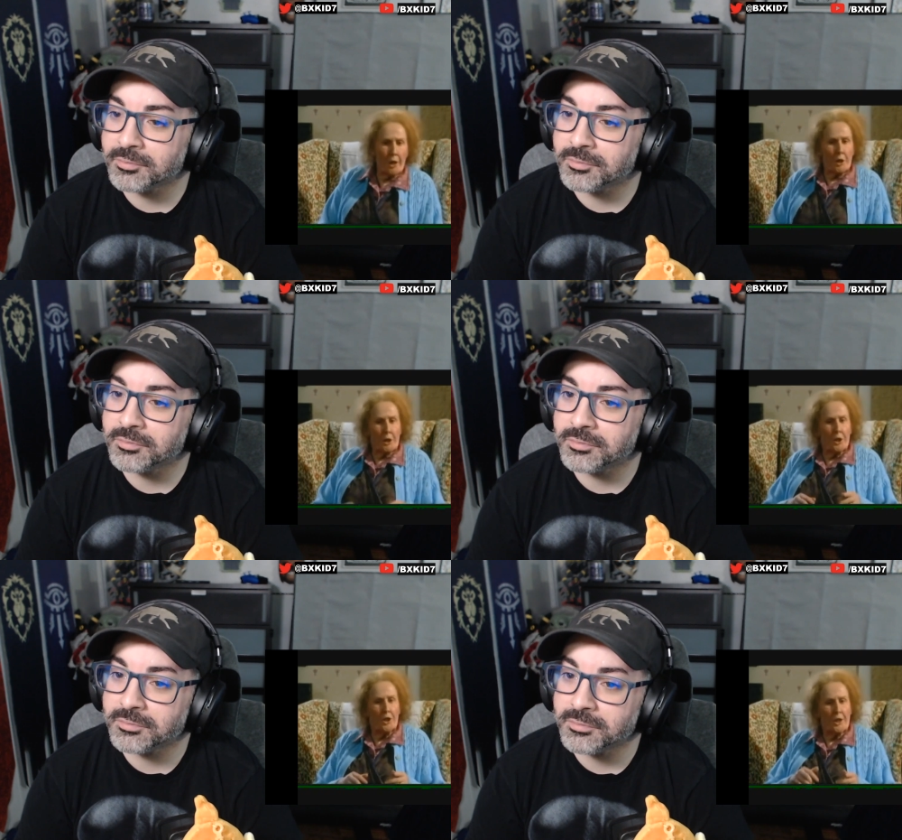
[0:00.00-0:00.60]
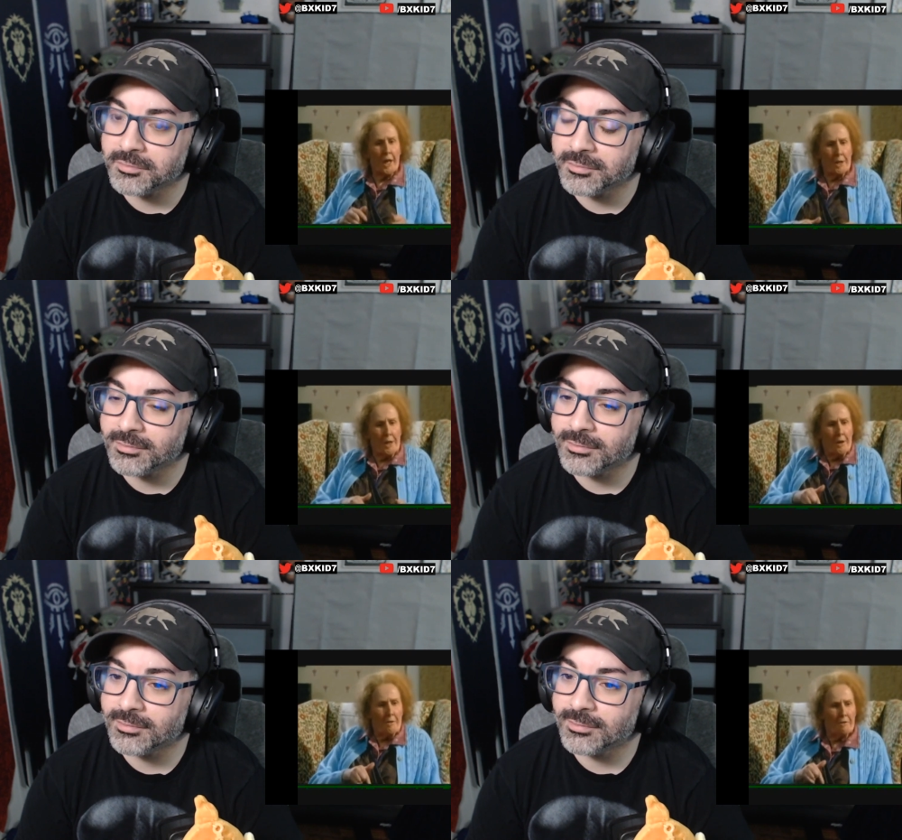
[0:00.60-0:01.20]
Speaker 1: She's
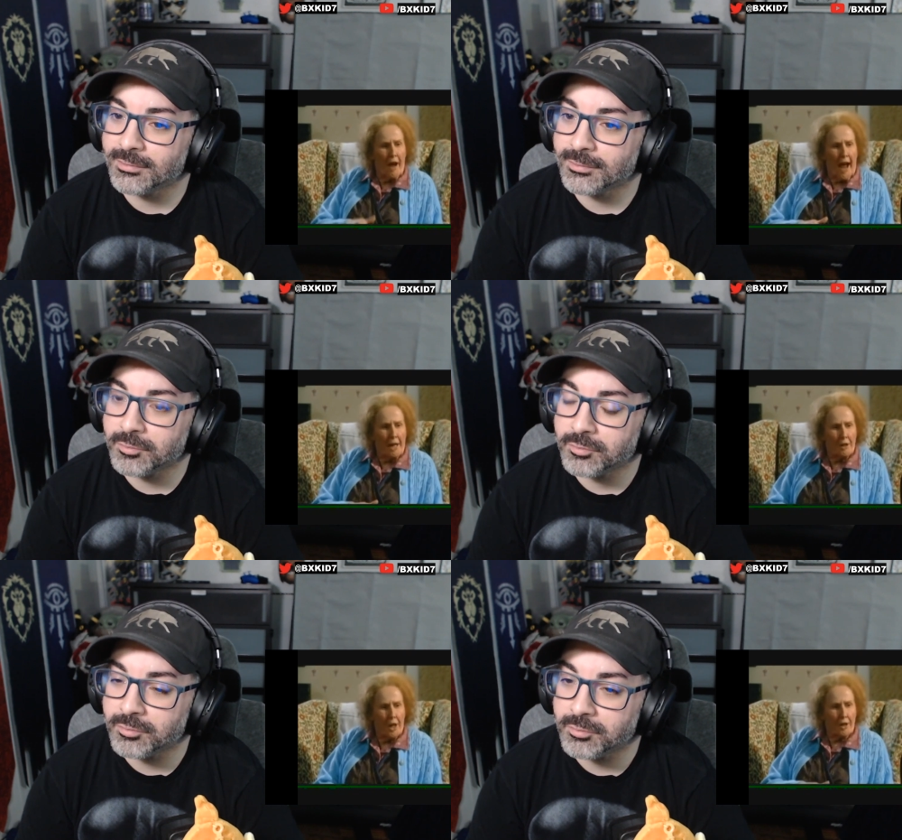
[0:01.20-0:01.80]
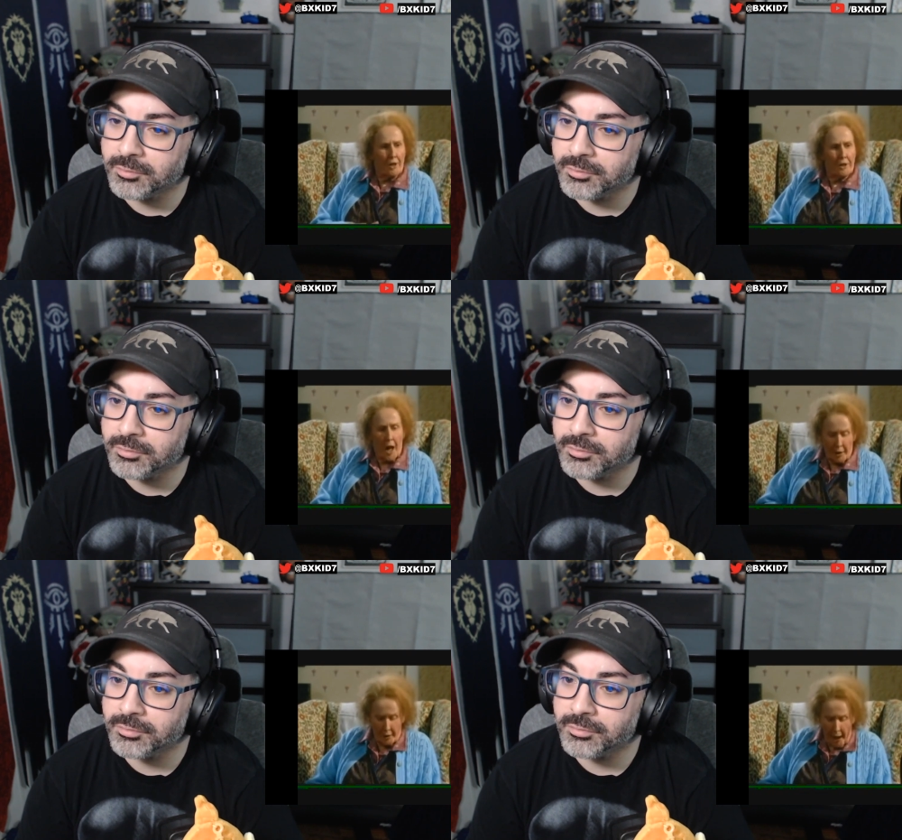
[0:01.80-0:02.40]
getting the fat
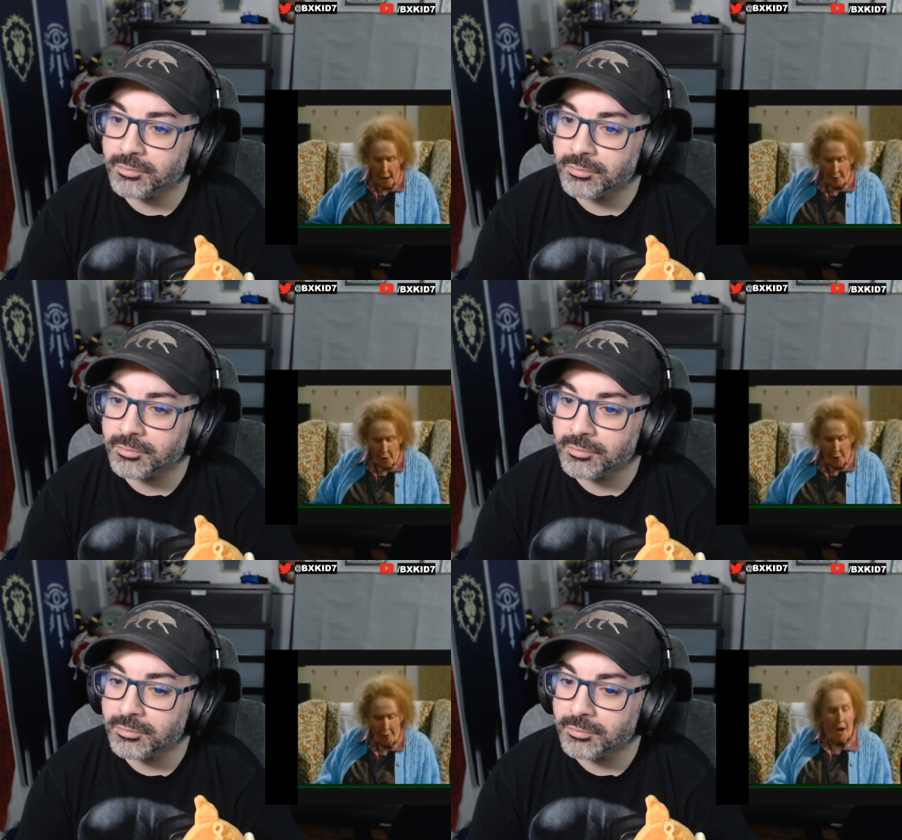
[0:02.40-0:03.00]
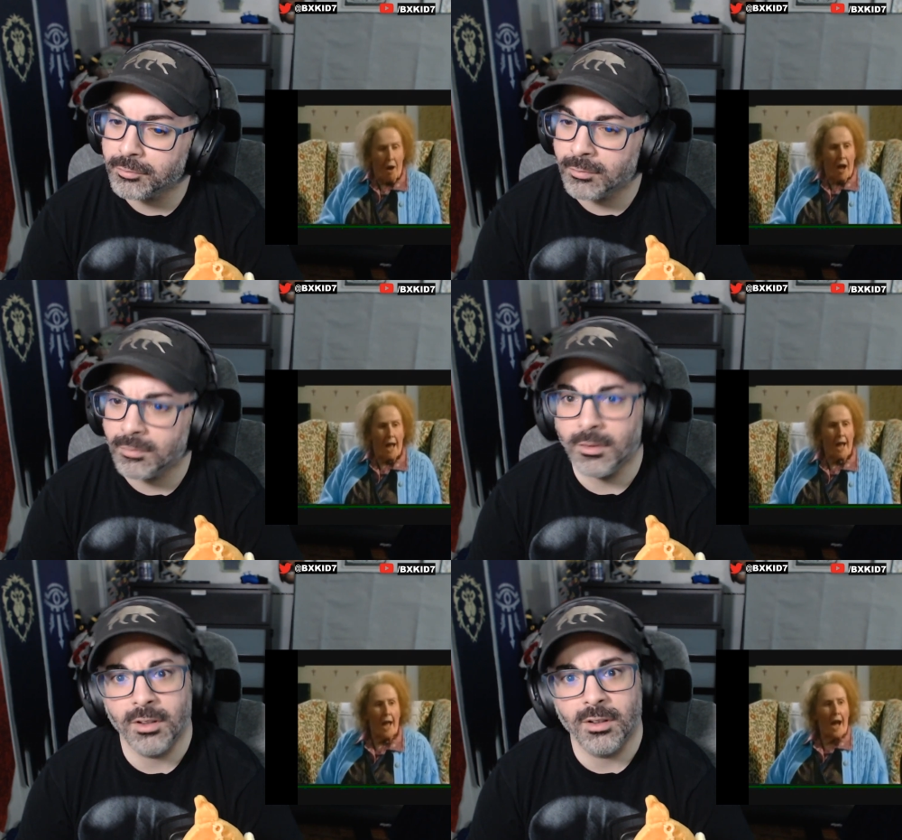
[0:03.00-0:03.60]
sucked out of her
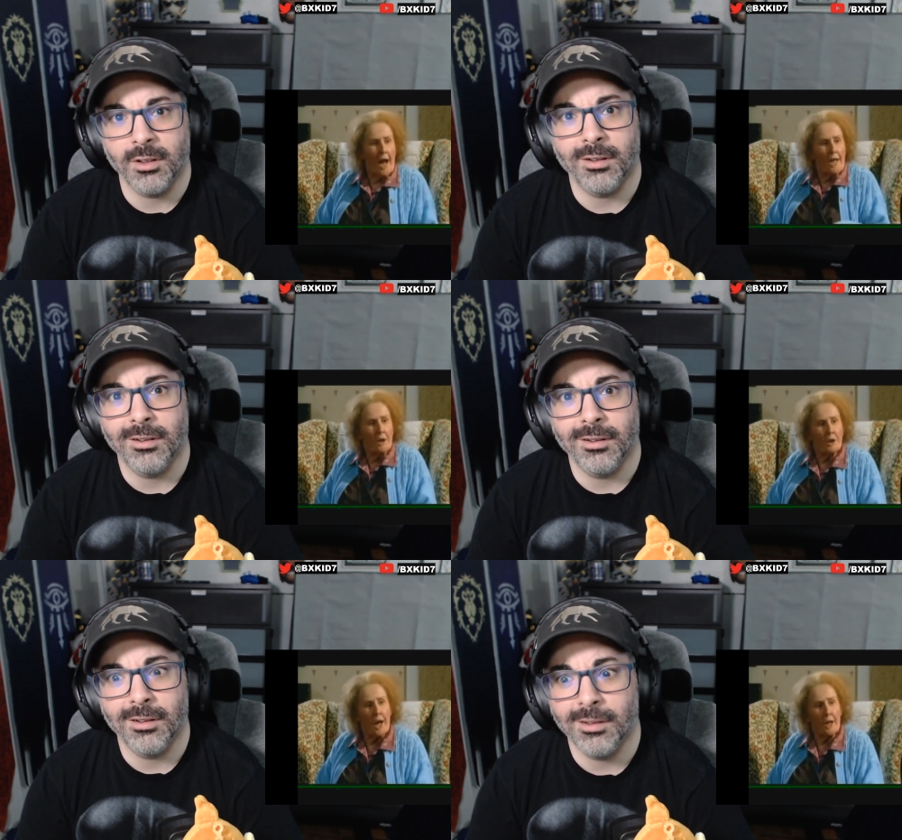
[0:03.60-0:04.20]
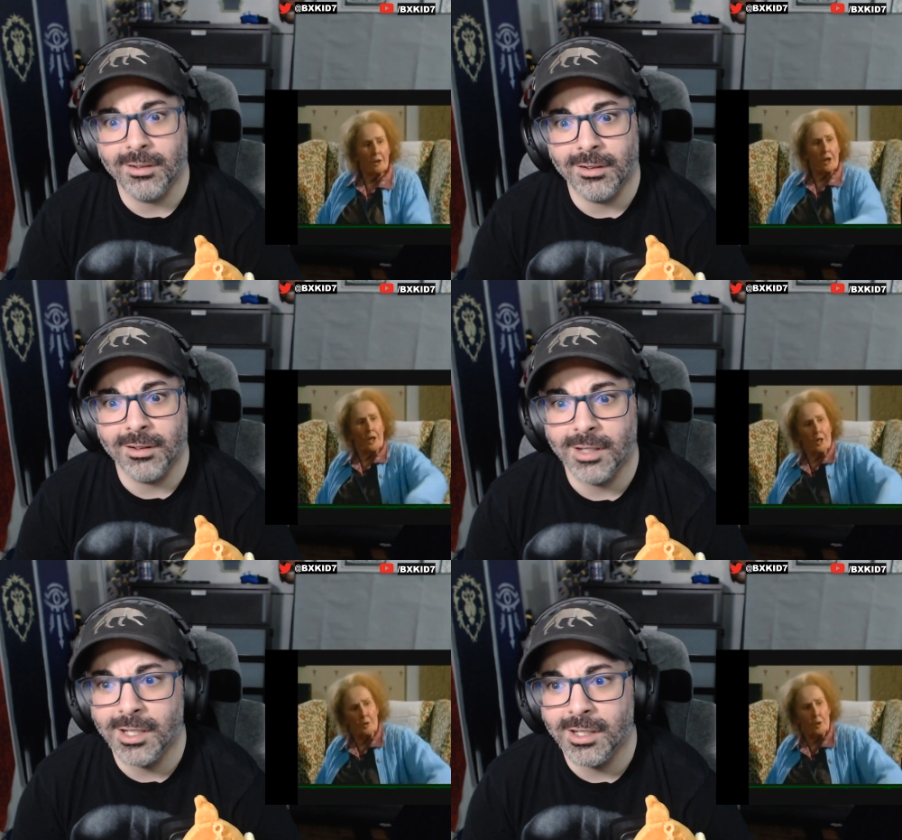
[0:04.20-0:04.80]
thigh and
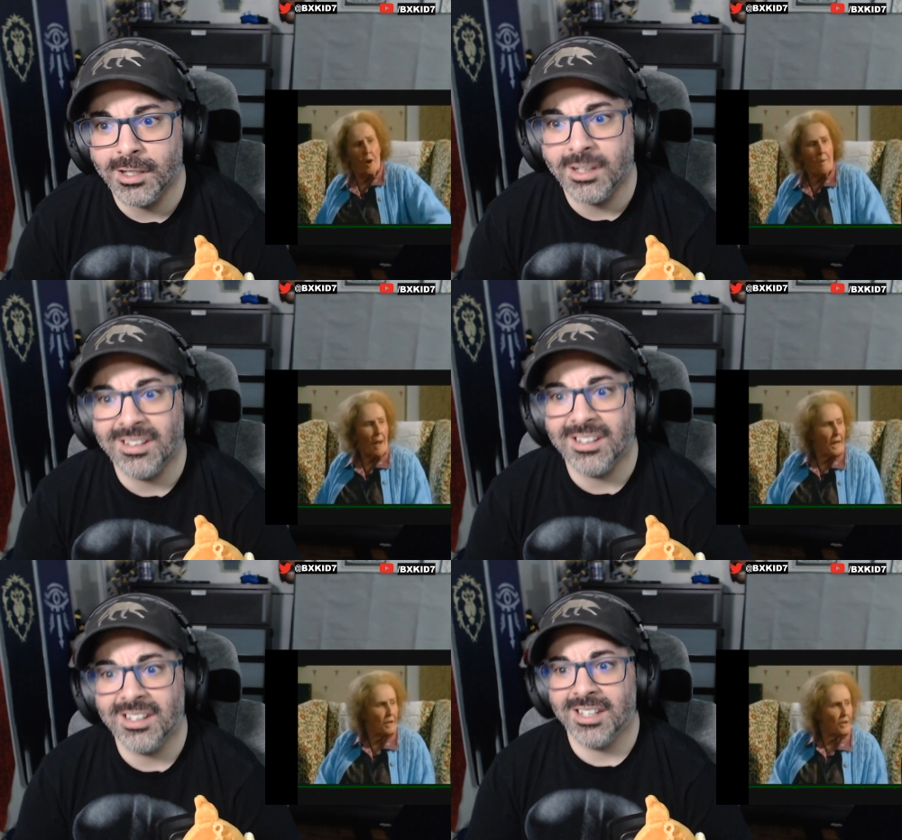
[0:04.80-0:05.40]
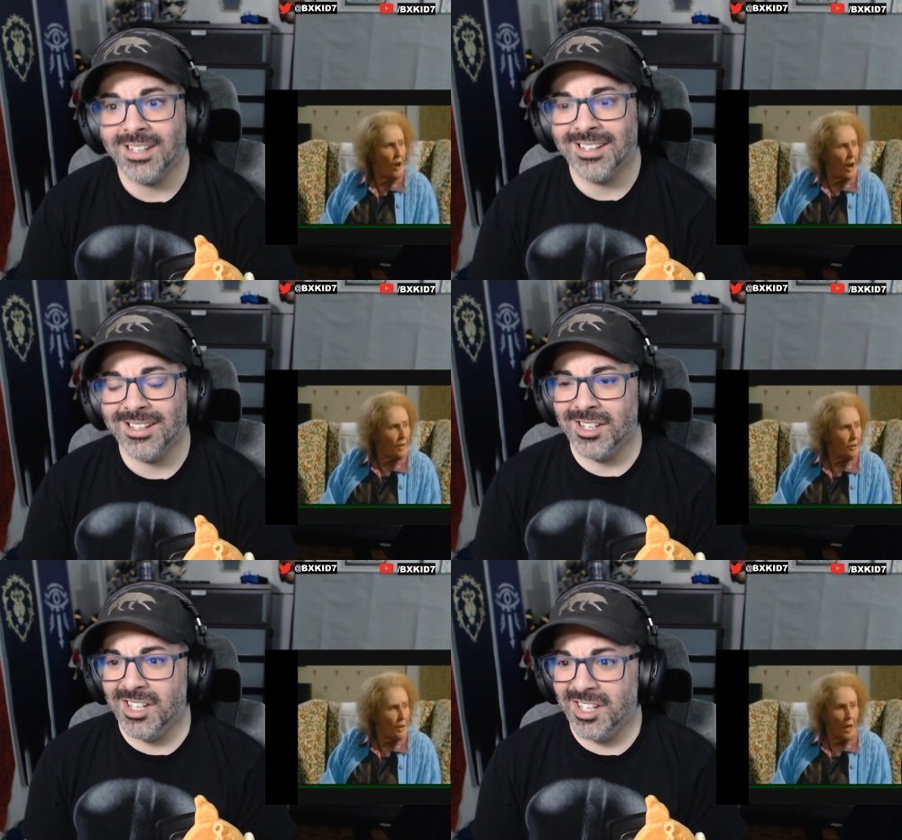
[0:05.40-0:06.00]
injected into her
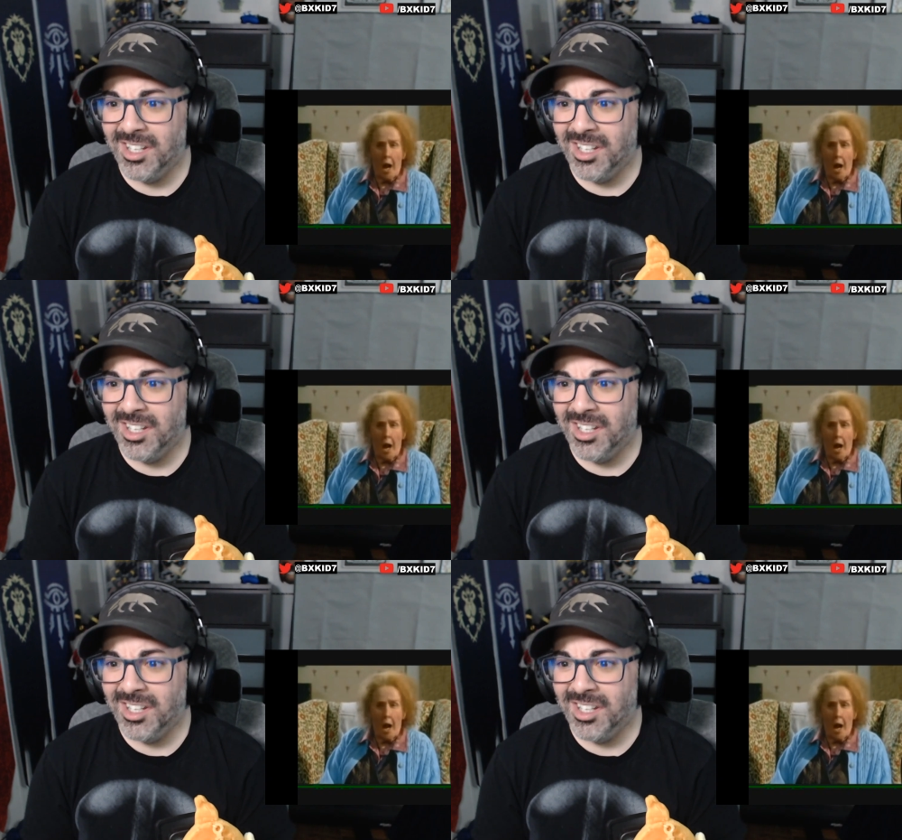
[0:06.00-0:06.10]
backside.